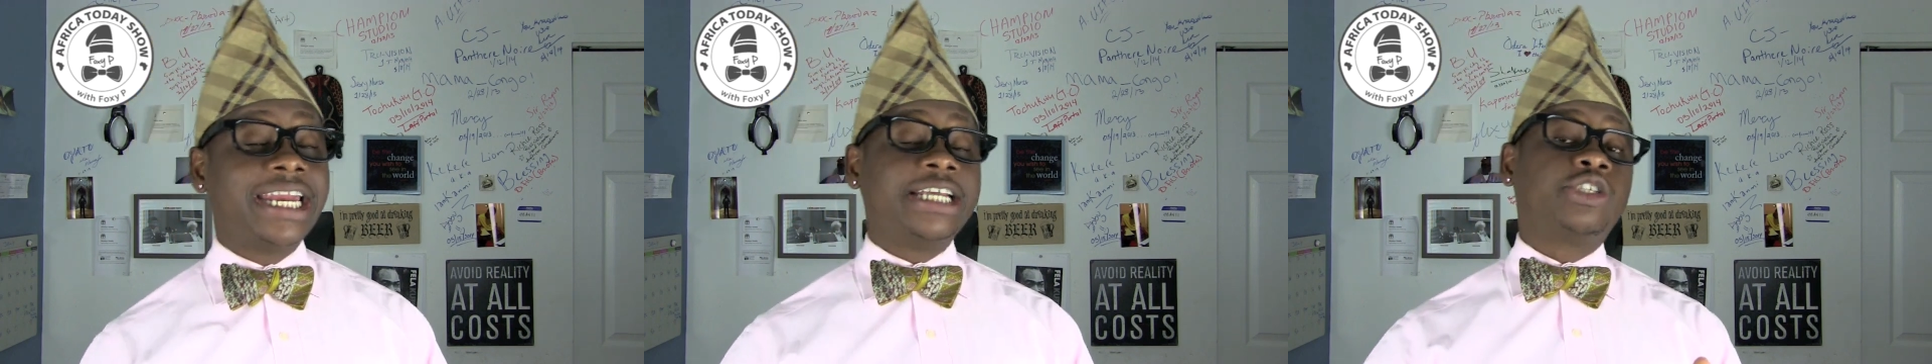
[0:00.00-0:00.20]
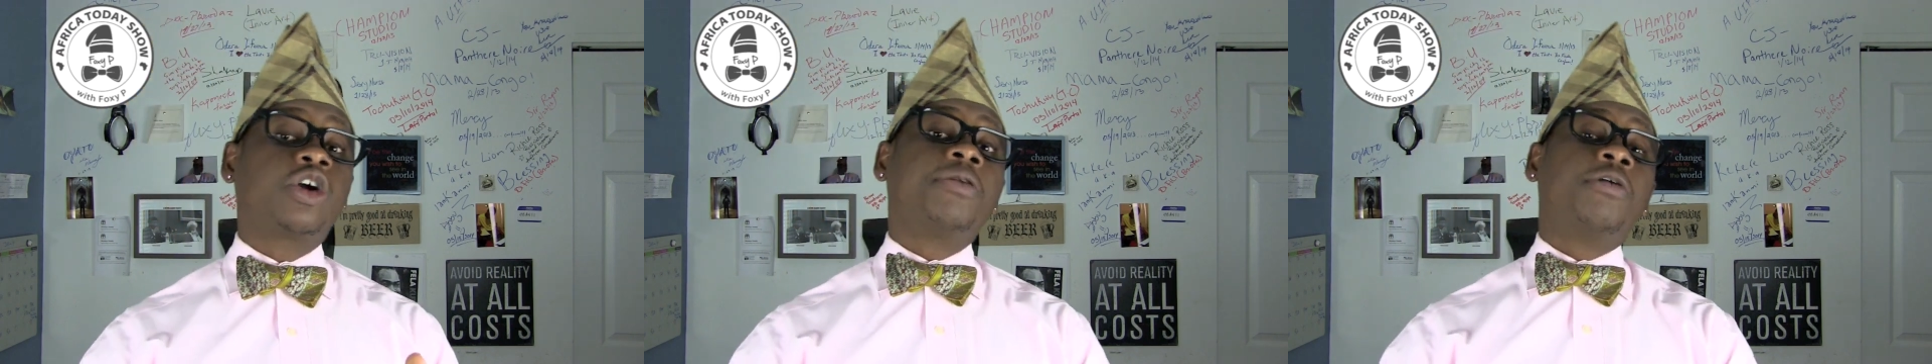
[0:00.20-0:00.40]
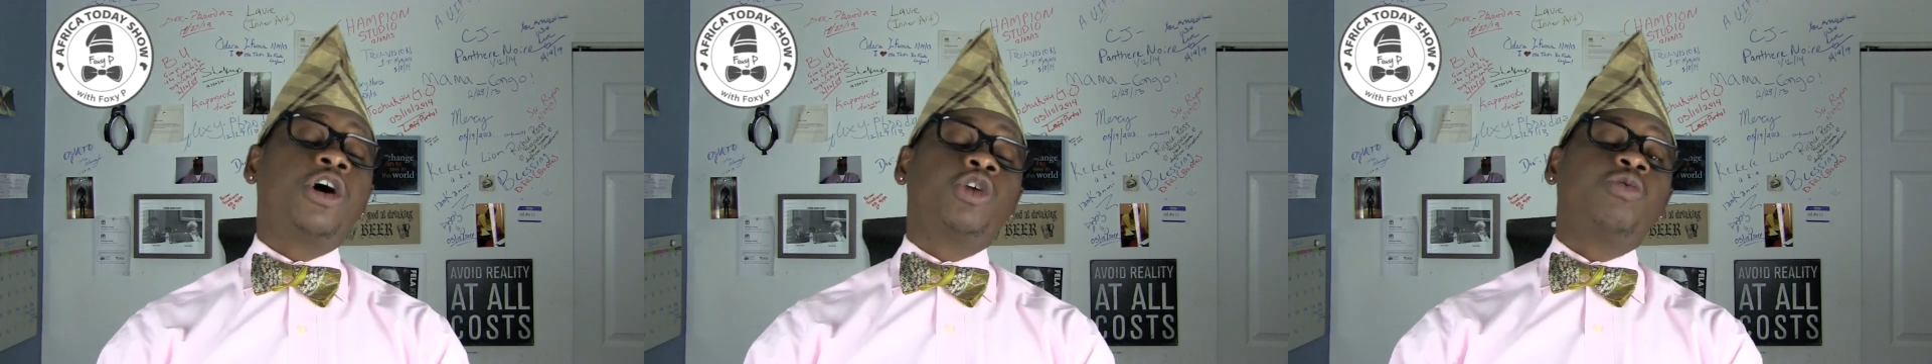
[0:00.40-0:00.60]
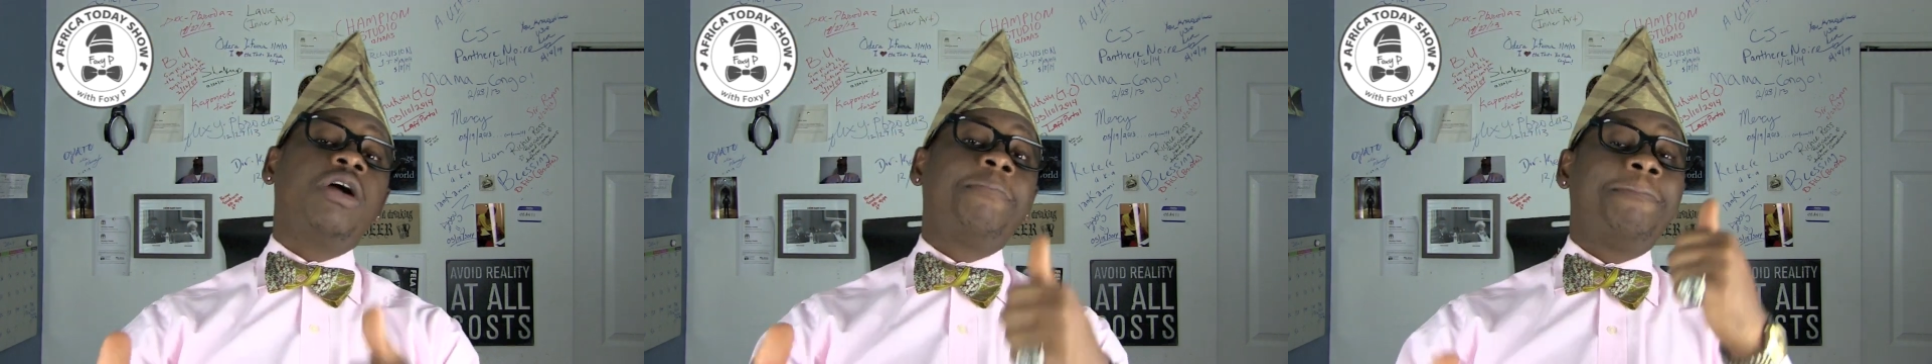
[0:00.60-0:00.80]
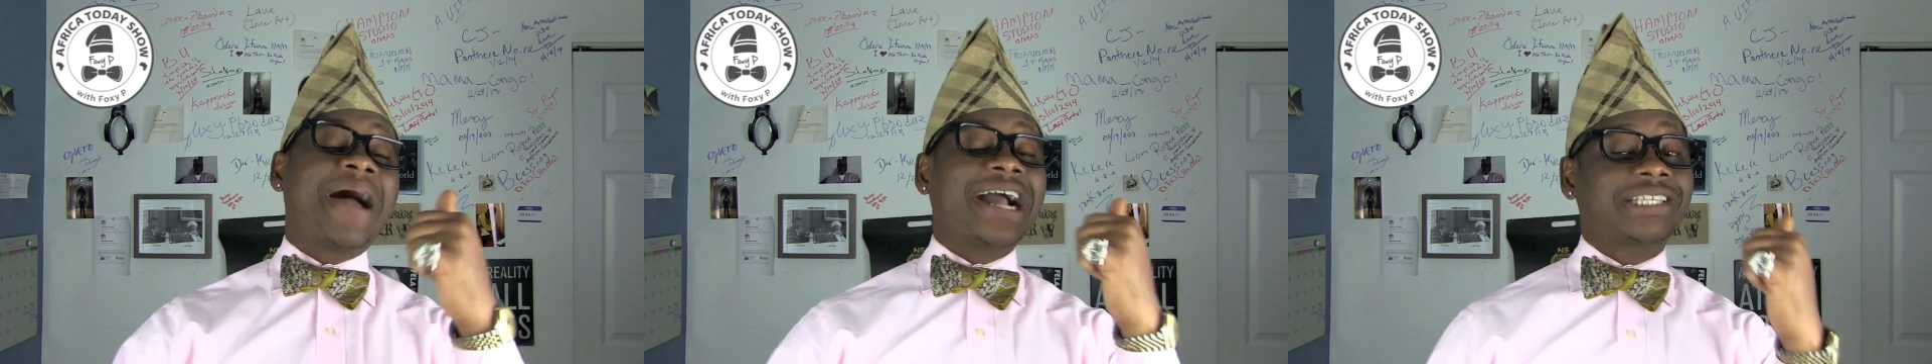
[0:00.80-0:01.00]
they took him all the
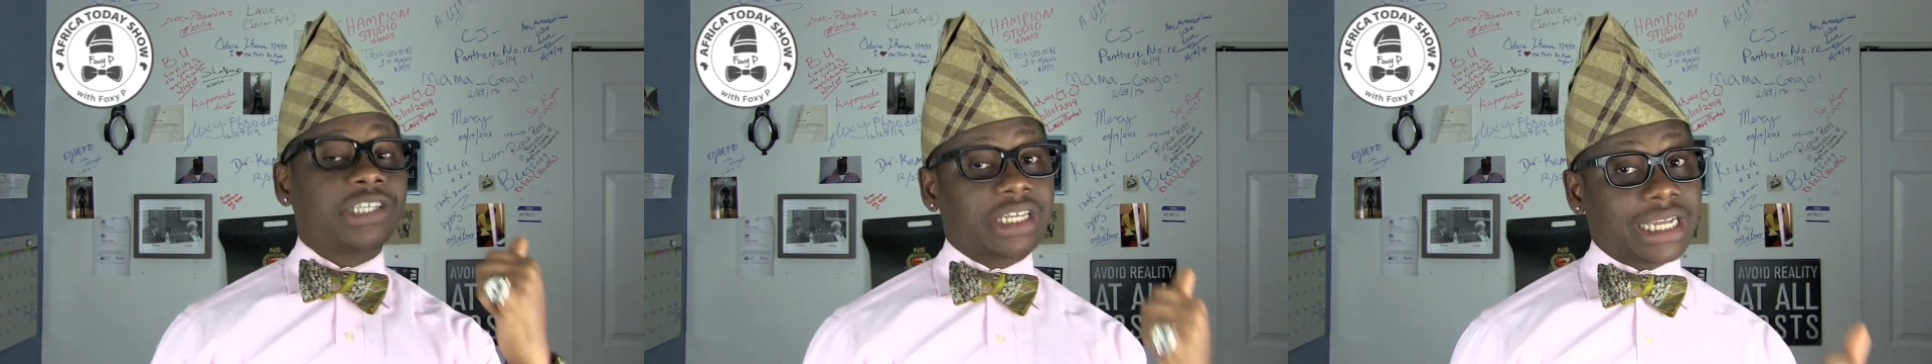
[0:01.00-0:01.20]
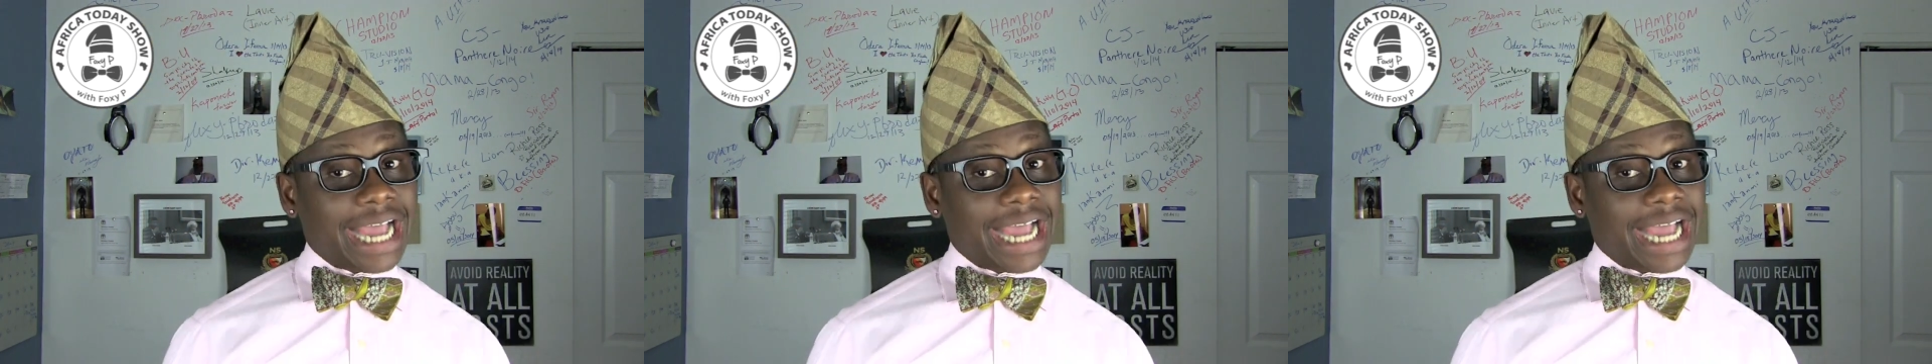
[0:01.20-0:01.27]
way back to